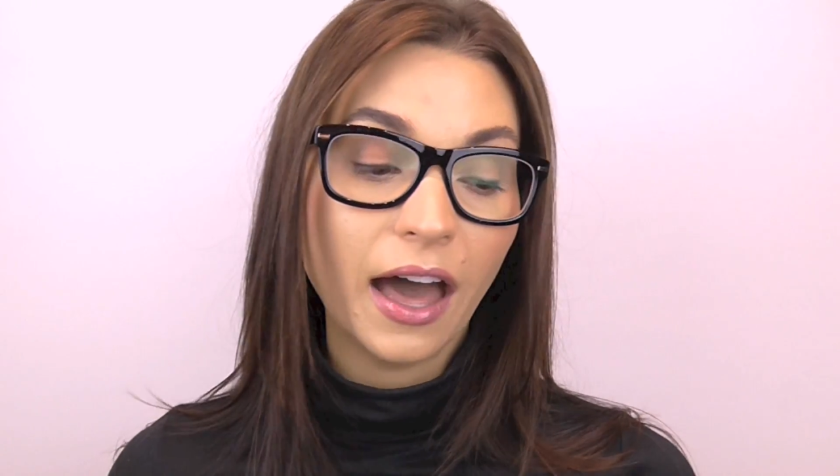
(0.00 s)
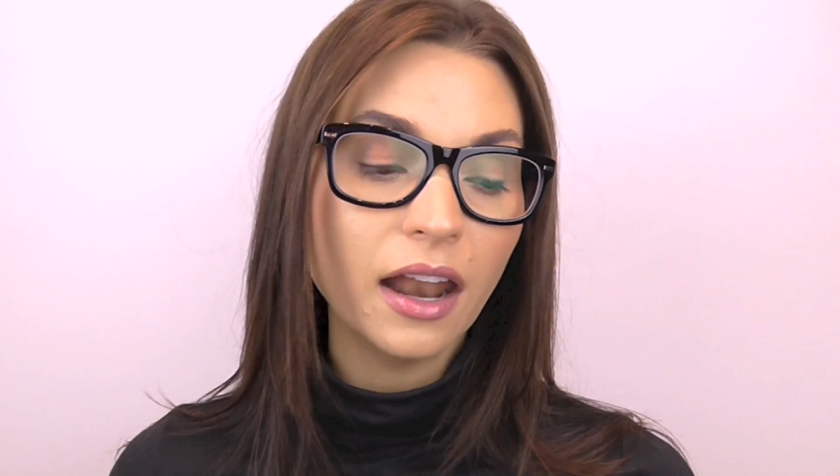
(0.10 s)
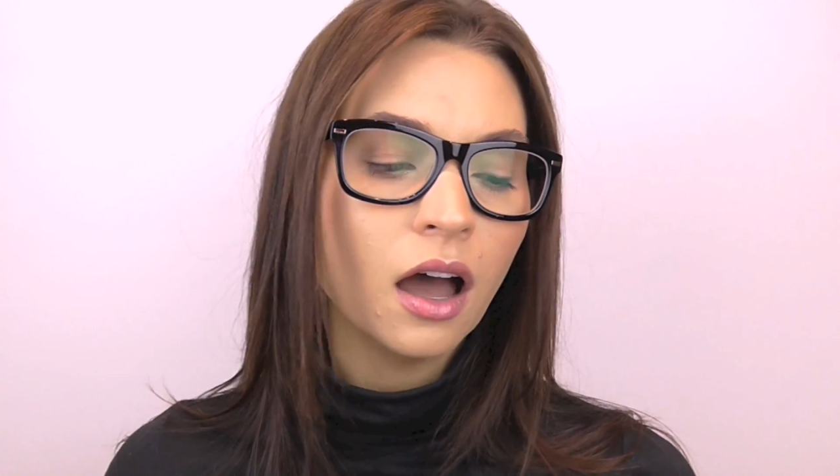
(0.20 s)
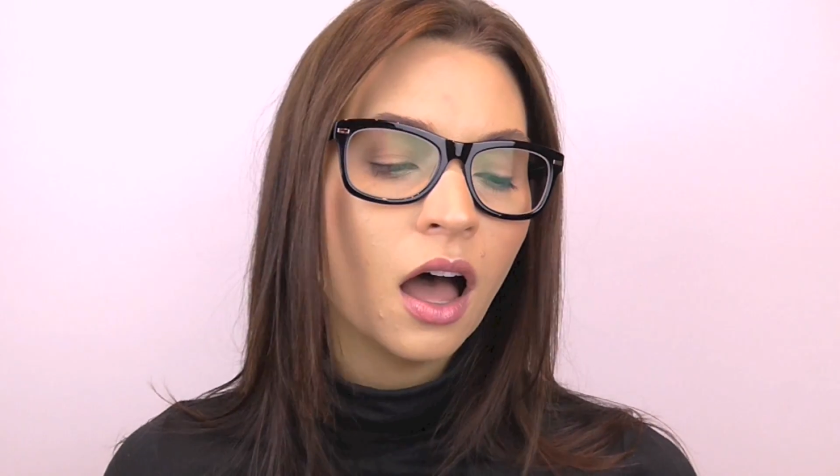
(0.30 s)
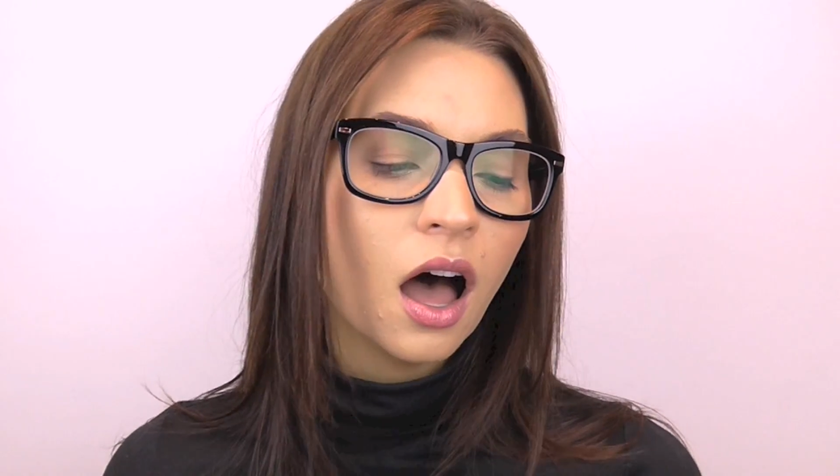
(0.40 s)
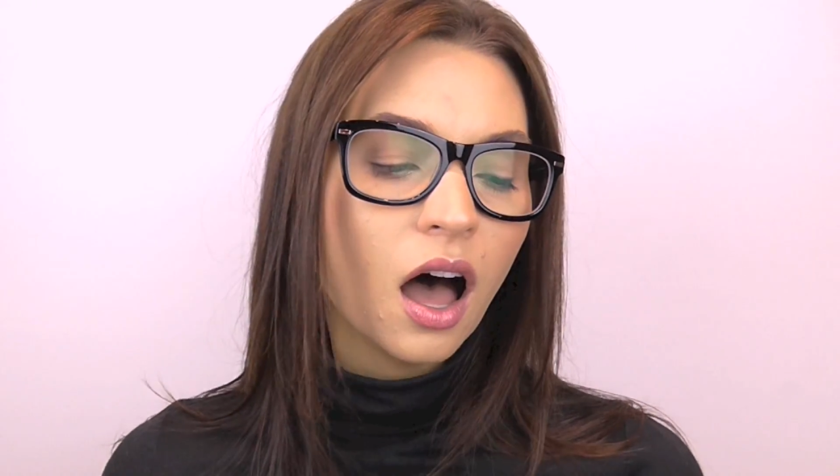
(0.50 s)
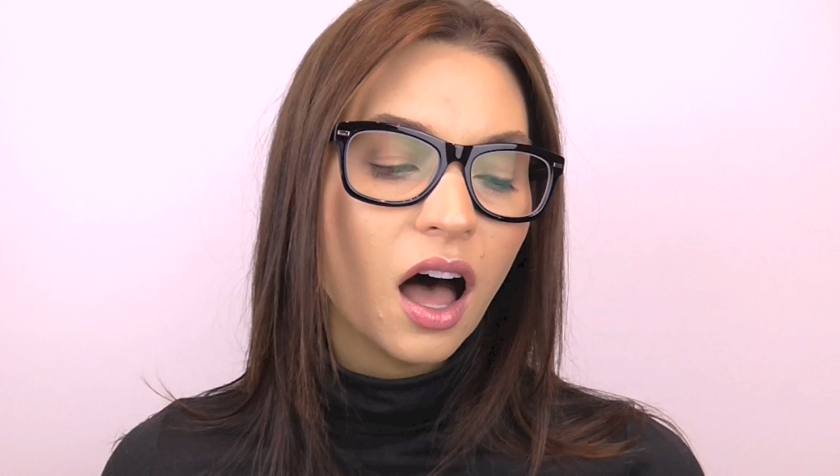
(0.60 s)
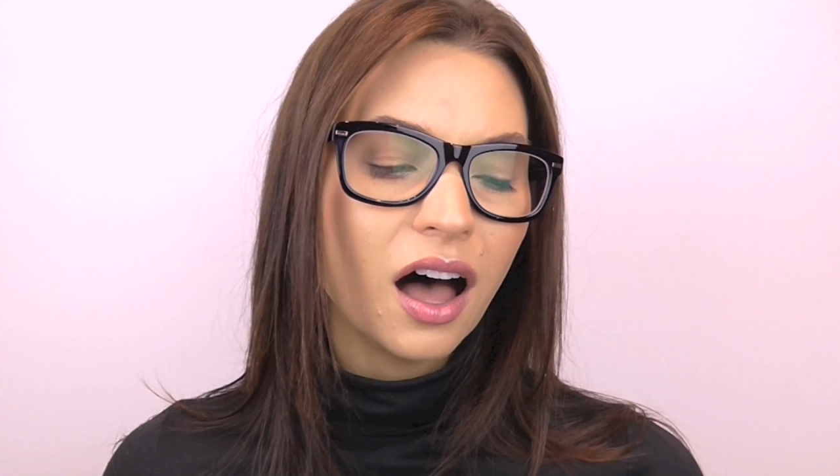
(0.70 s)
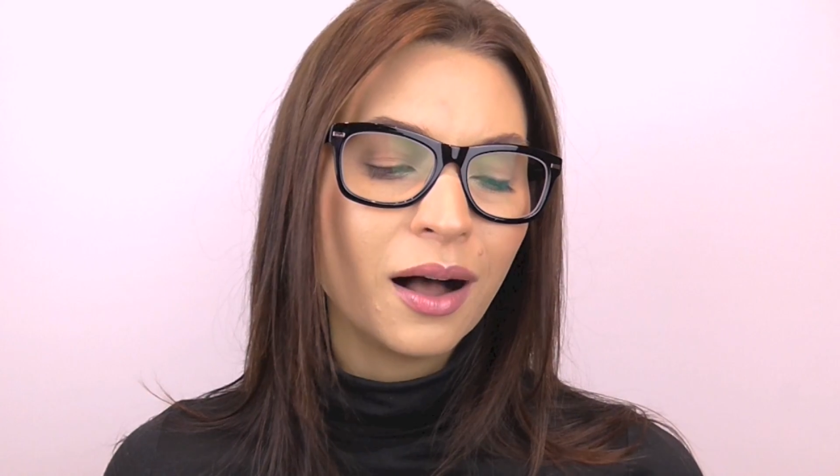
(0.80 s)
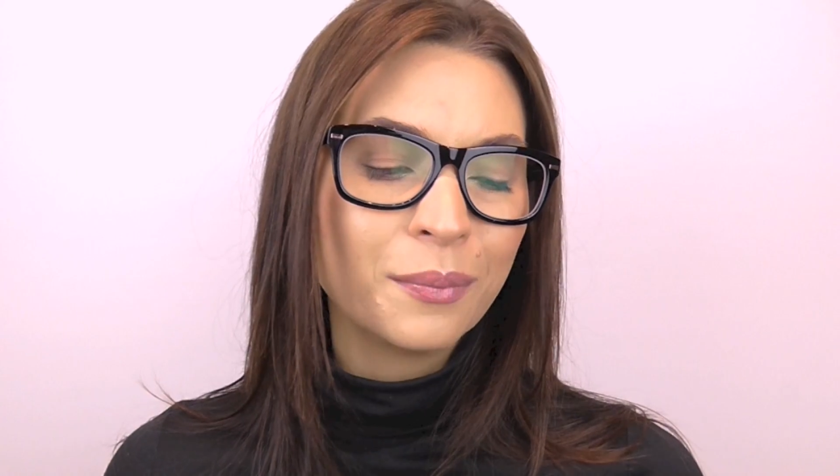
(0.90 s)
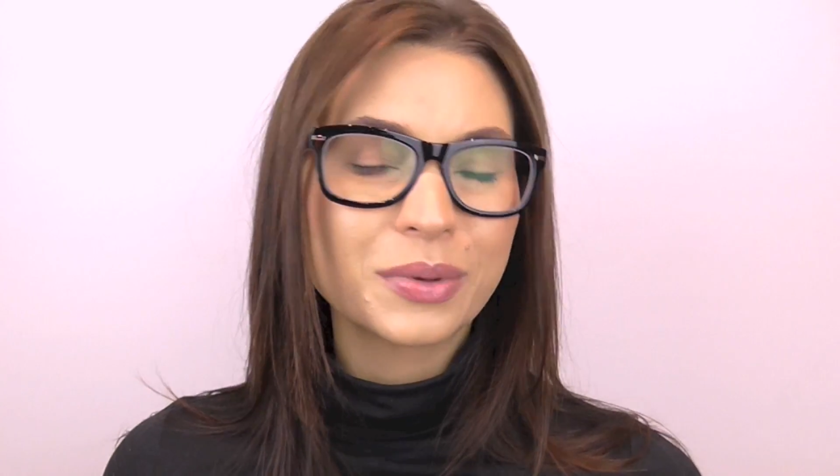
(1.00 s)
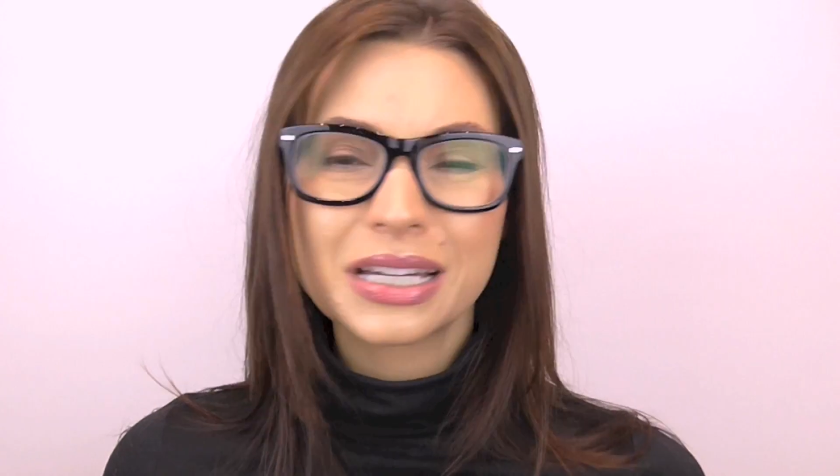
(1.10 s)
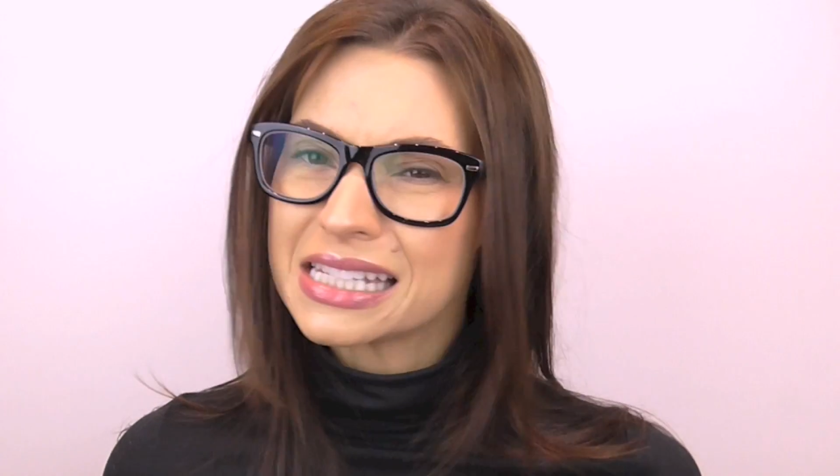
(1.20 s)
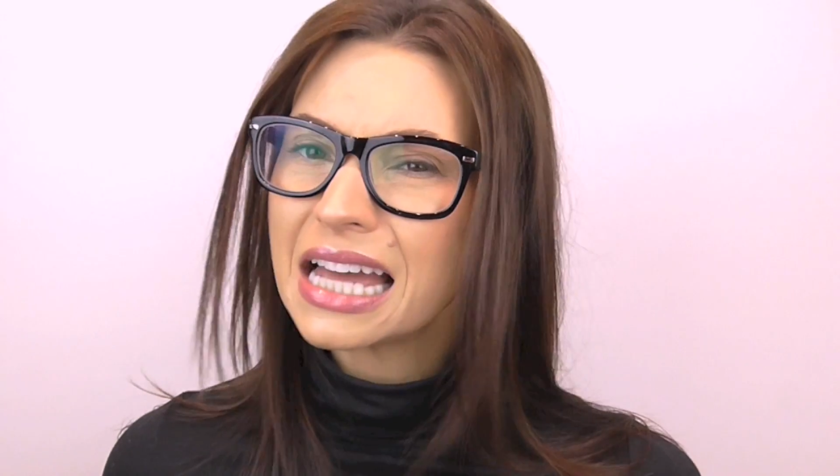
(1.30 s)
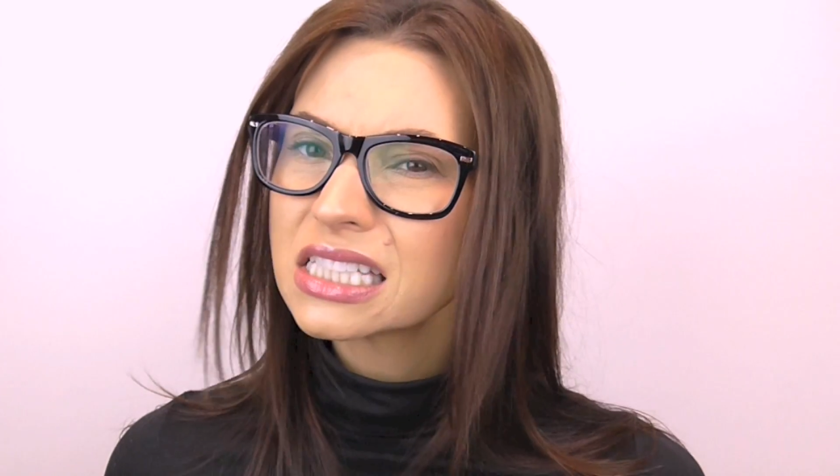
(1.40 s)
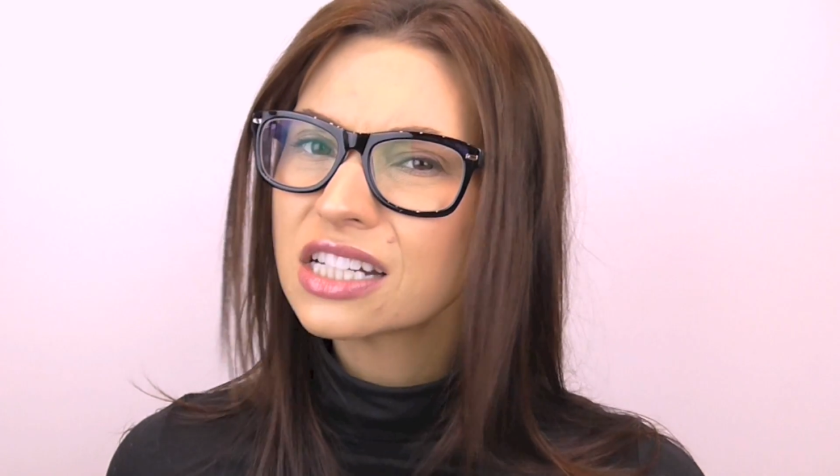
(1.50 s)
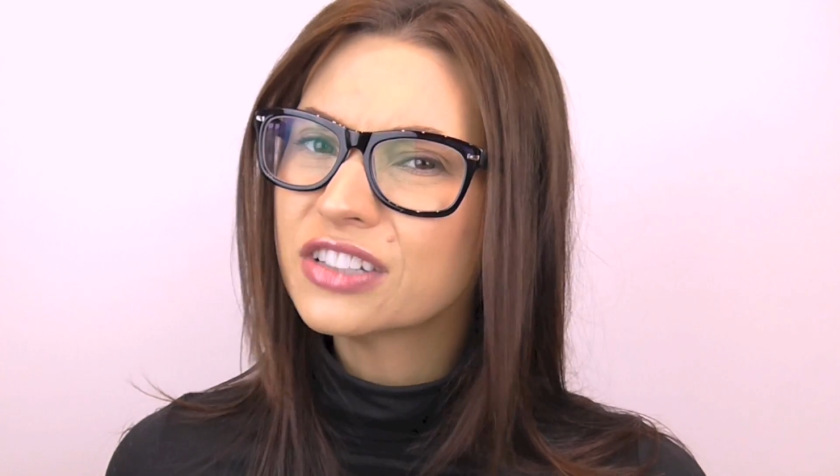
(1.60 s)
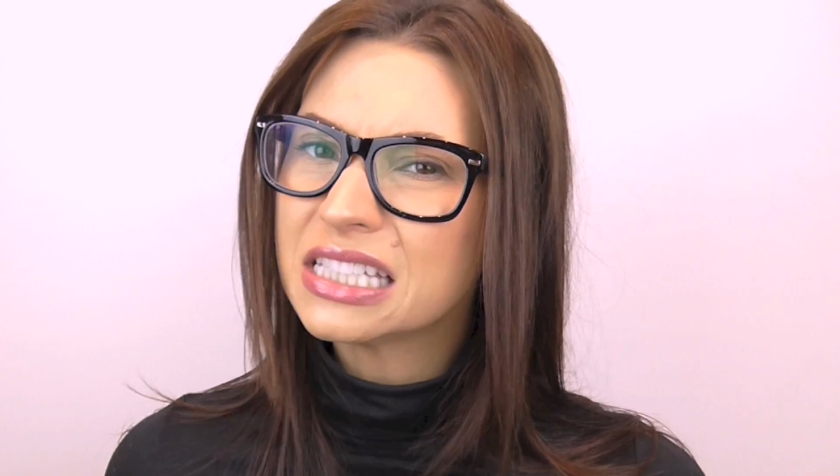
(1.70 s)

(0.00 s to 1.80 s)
that. Because that stuff